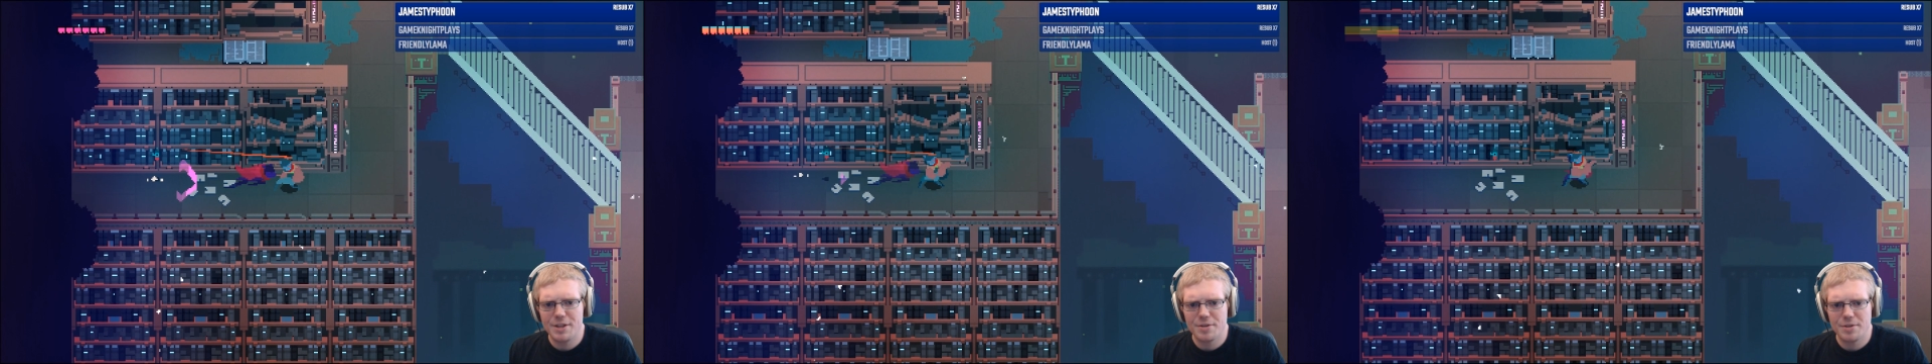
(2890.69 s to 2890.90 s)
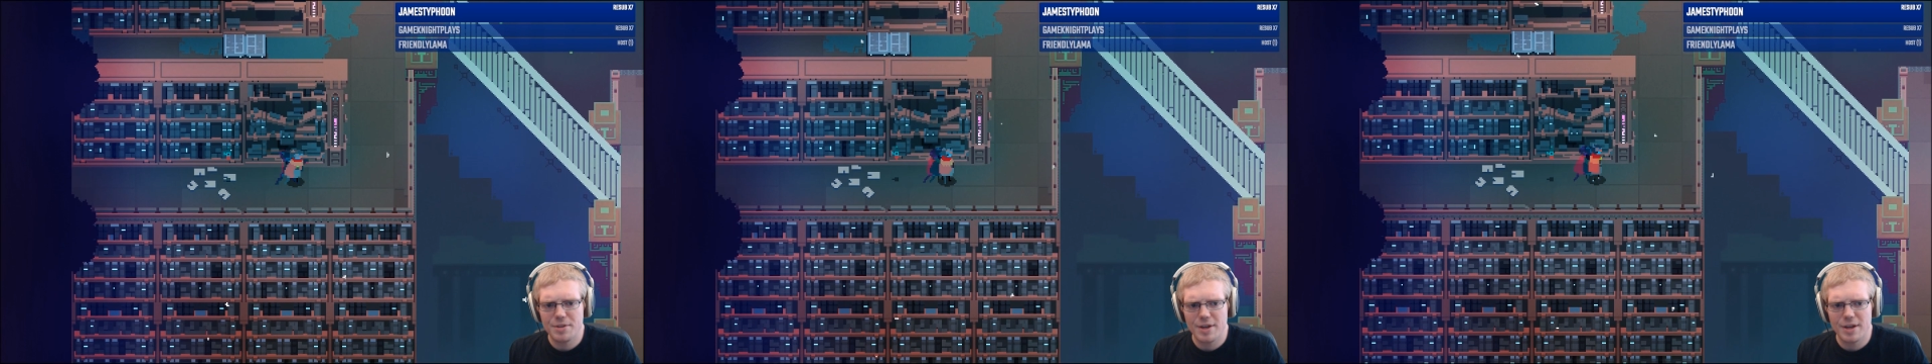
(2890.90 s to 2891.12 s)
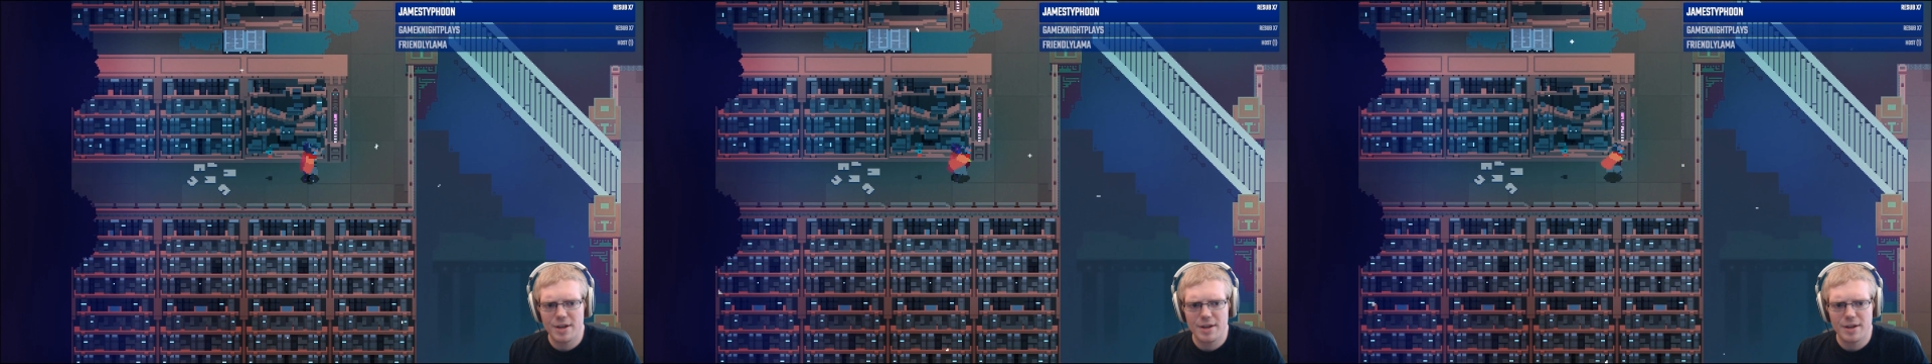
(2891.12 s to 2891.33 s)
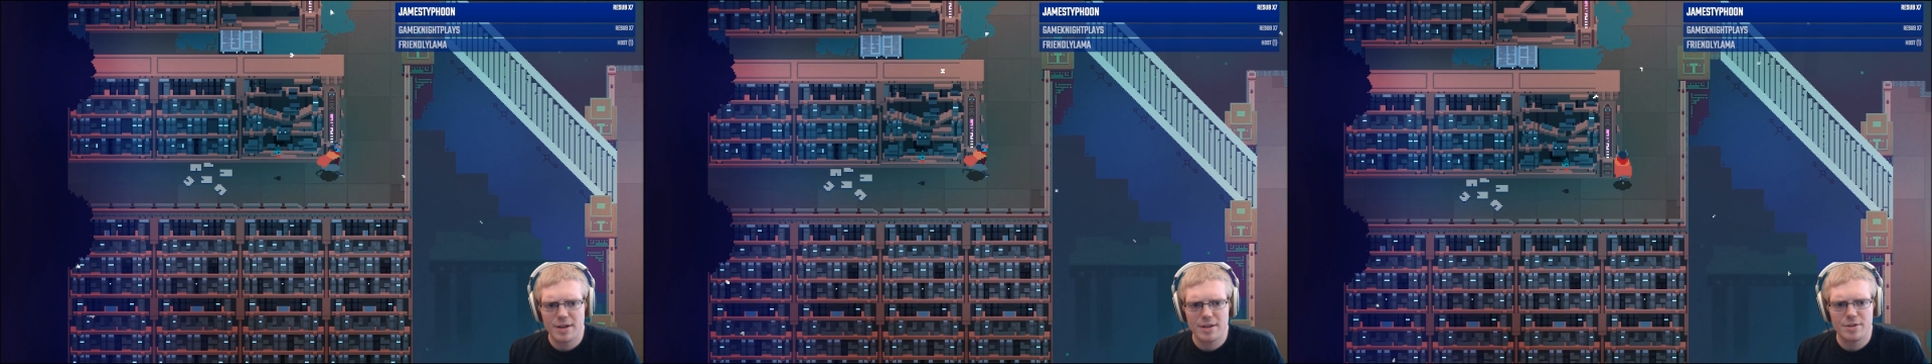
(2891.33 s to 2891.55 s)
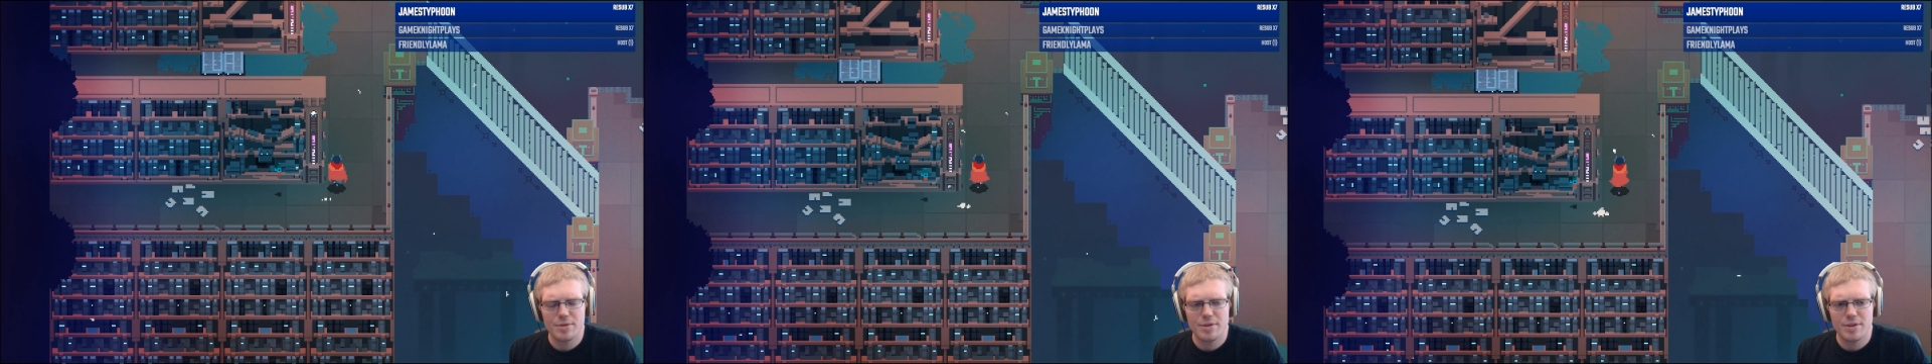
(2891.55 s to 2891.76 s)

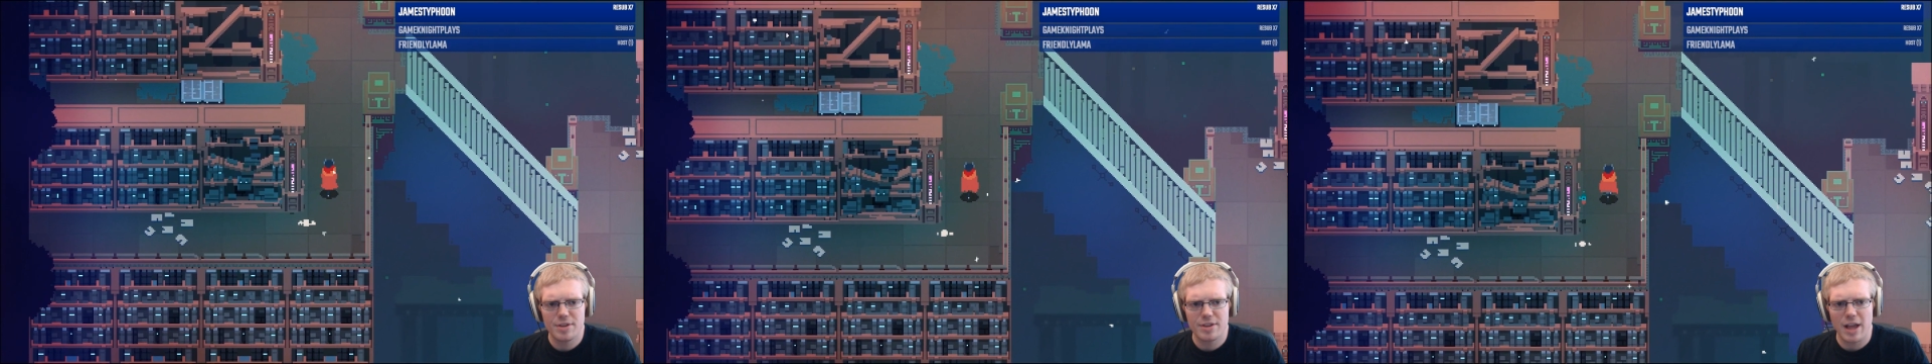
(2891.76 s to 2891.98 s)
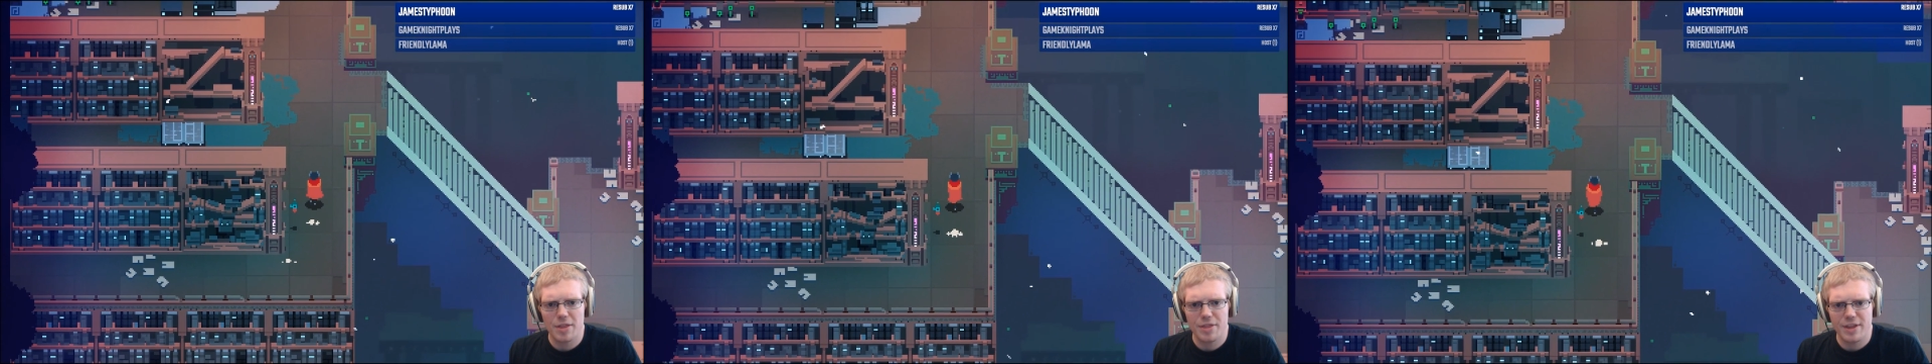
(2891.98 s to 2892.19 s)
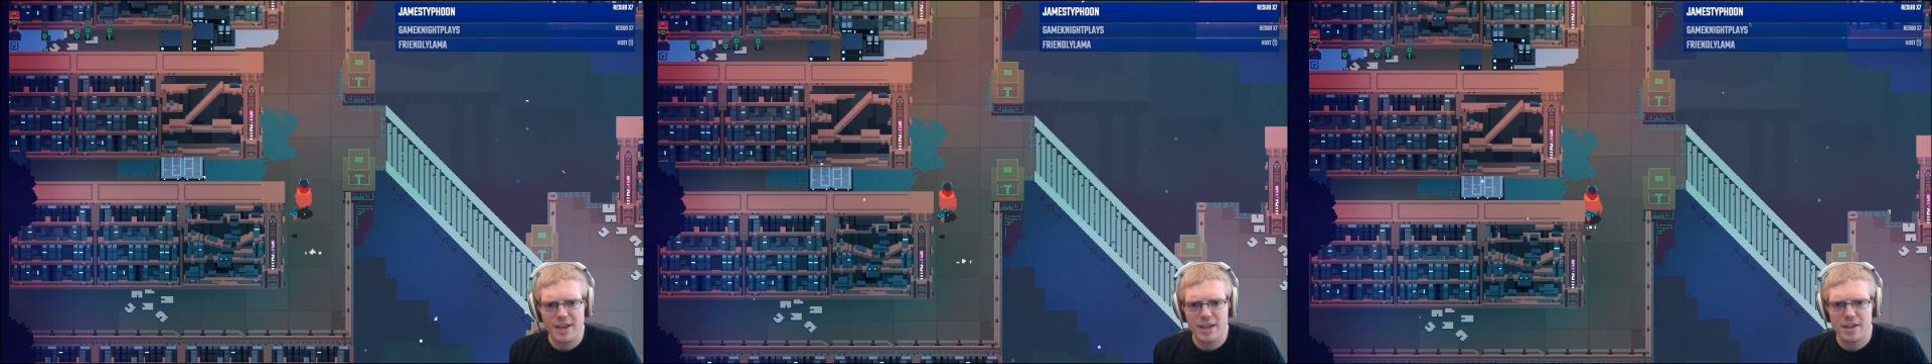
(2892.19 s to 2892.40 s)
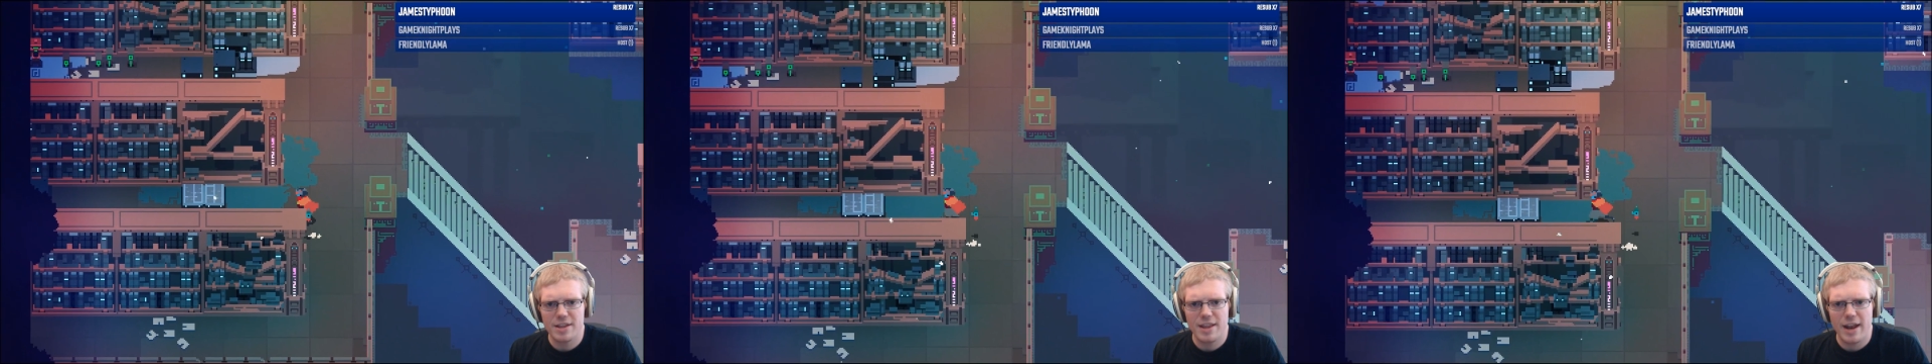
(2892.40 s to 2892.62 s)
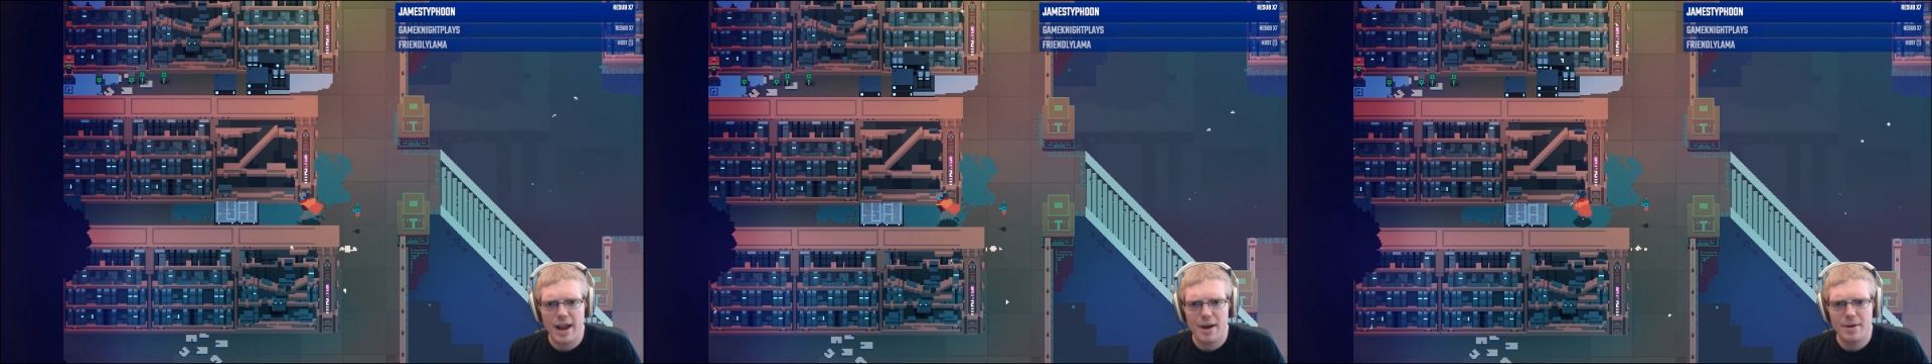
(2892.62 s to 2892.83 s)
to southeast in
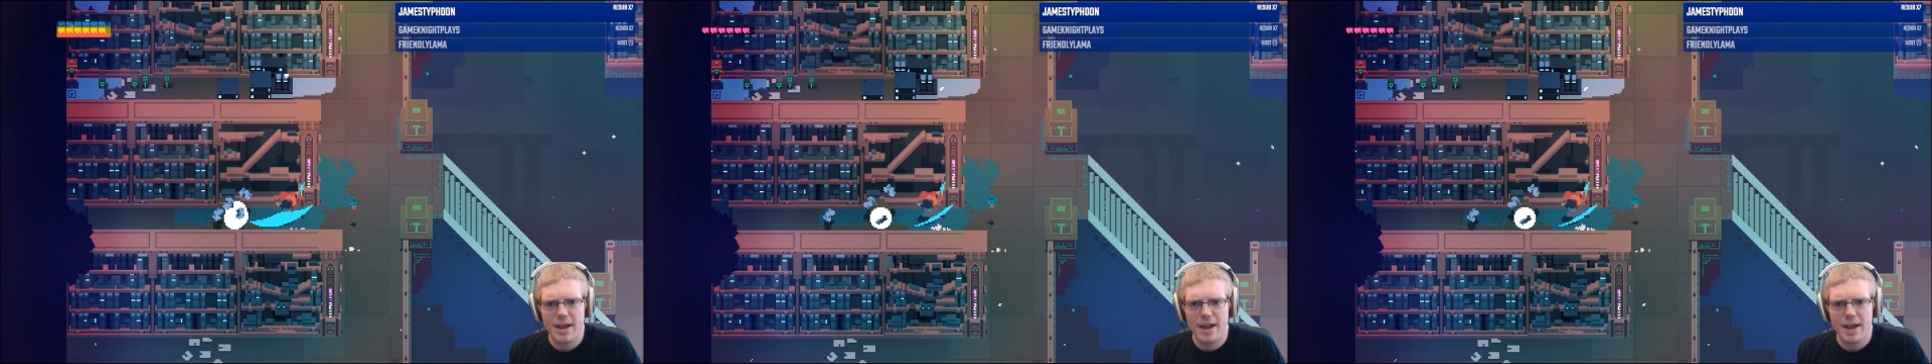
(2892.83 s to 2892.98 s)
that area,